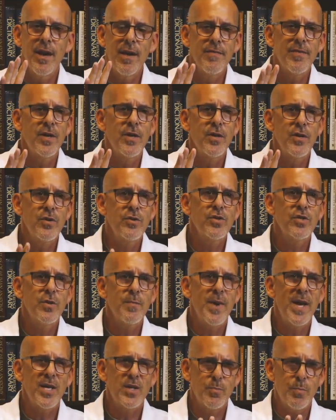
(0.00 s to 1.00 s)
Governor
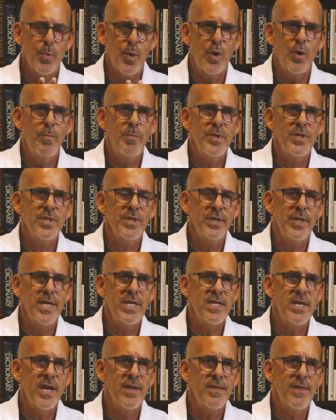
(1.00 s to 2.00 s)
Newsom has purposely
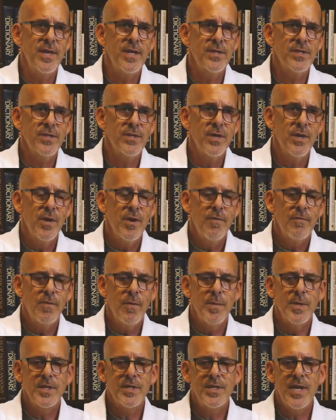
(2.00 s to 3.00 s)
done this,
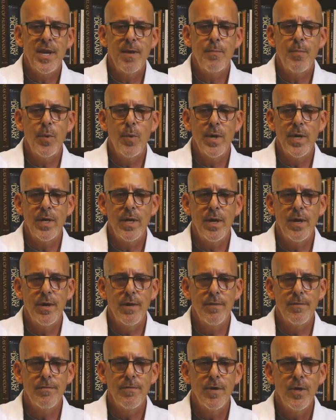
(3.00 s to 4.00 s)
from the standpoint
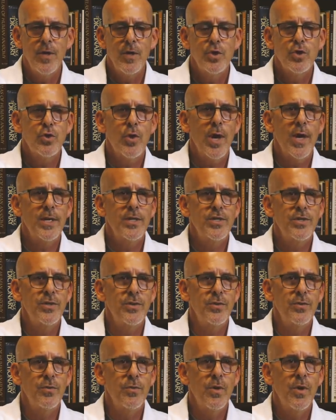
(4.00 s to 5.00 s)
of trying
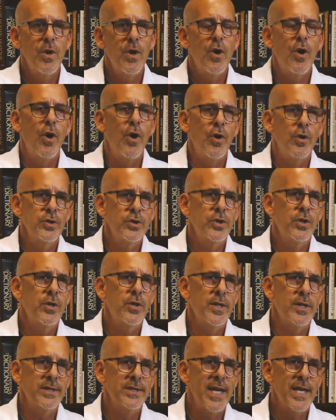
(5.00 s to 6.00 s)
to alter
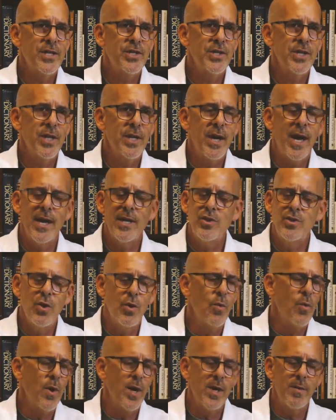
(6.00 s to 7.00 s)
an election. I
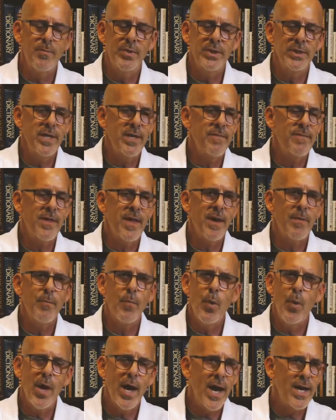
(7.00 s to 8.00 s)
don't want to believe that.
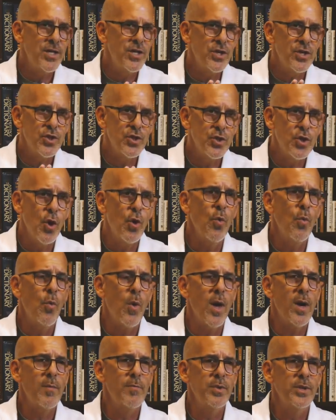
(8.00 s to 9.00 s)
Boy, I just don't
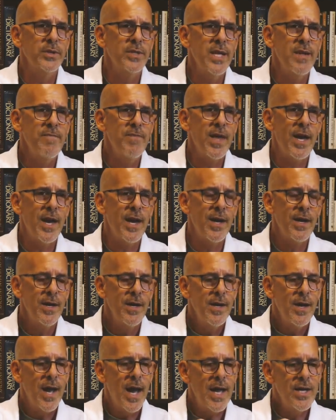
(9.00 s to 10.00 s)
want to believe that.
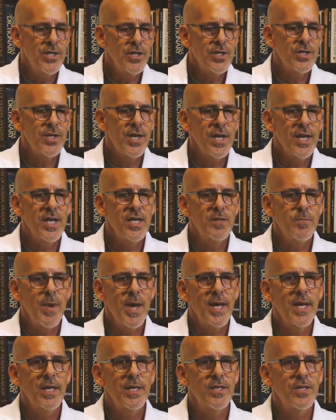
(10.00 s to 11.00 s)
I just think he's
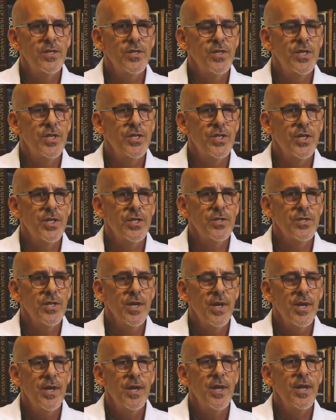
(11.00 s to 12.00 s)
making decisions
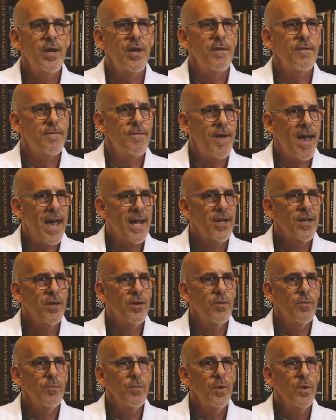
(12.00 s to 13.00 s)
in a
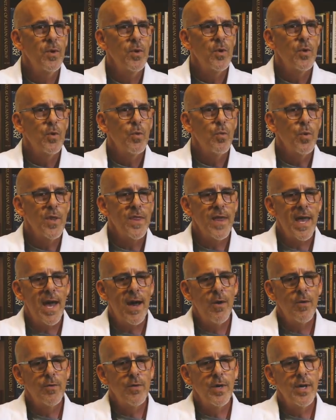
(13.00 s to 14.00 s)
vacuum
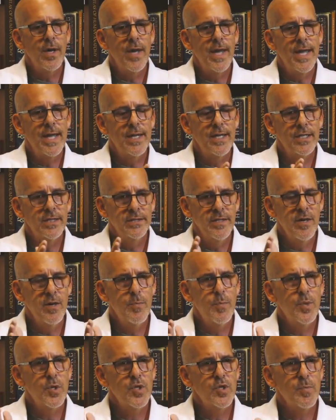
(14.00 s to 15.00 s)
without a clear
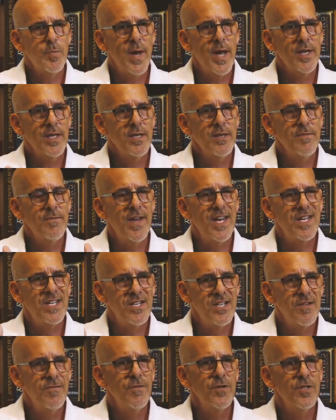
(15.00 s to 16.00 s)
perspective
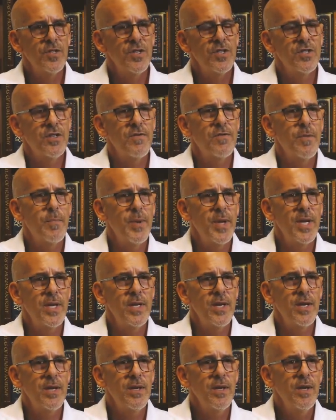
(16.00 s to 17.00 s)
and differences of
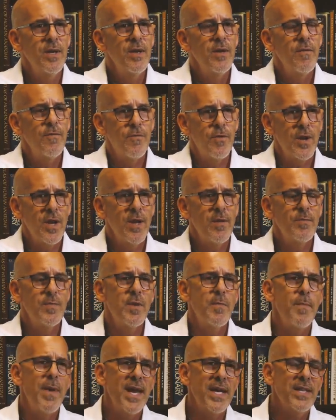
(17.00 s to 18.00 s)
opinion for him
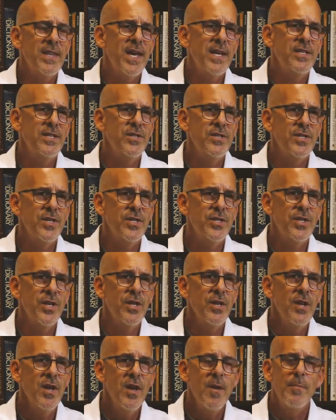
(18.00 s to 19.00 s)
to make that
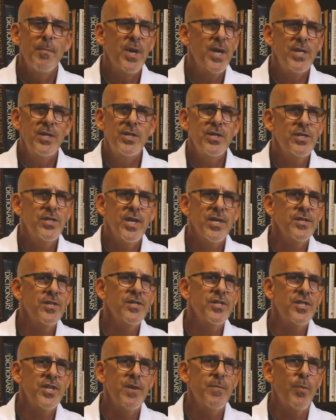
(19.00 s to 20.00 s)
decision. But it just
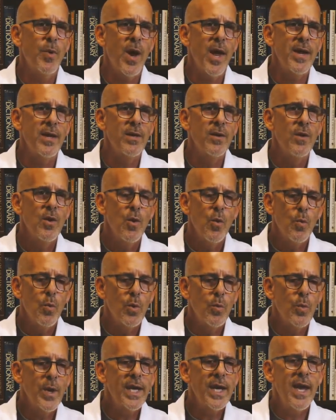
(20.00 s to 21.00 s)
doesn't seem right
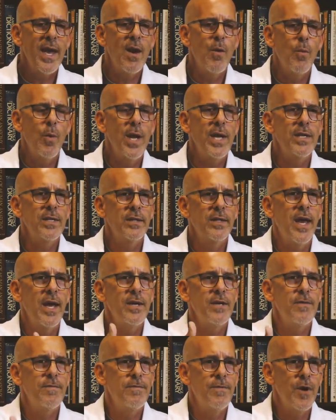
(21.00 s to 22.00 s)
when we can't wait in
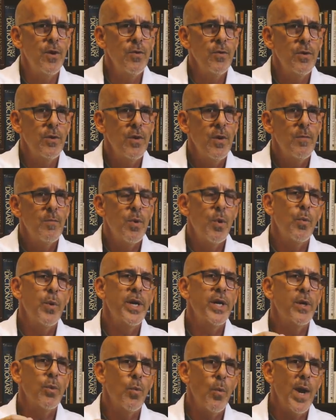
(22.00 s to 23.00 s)
line to vote, but we
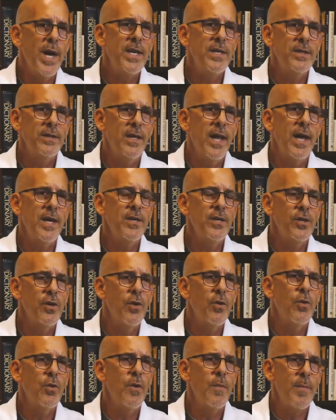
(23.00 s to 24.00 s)
can wait in line to
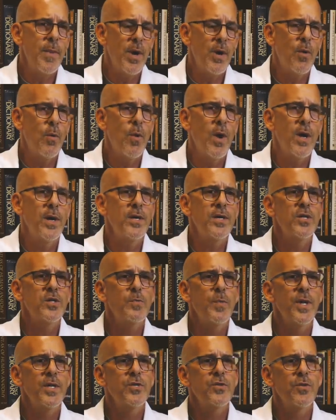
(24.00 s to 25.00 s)
go to a marijuana
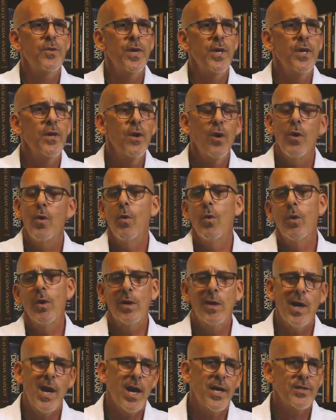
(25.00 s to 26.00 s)
dispensary or
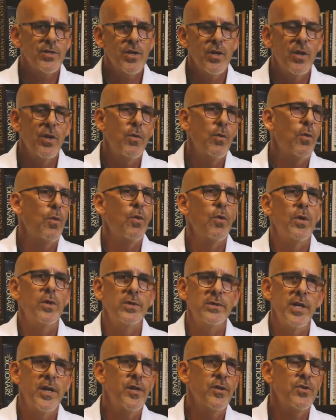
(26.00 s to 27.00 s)
a Costco or a
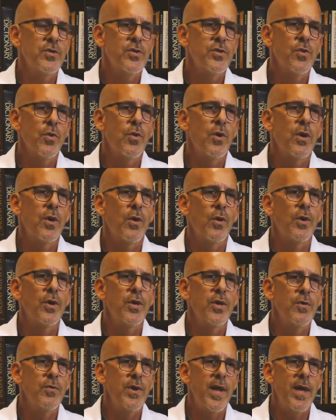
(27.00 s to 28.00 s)
liquor store or
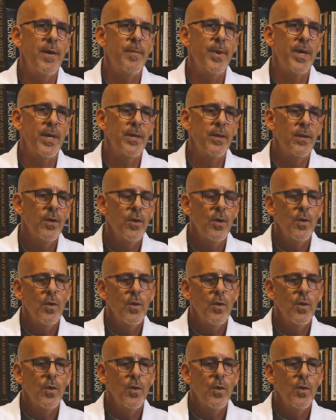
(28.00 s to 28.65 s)
you name it.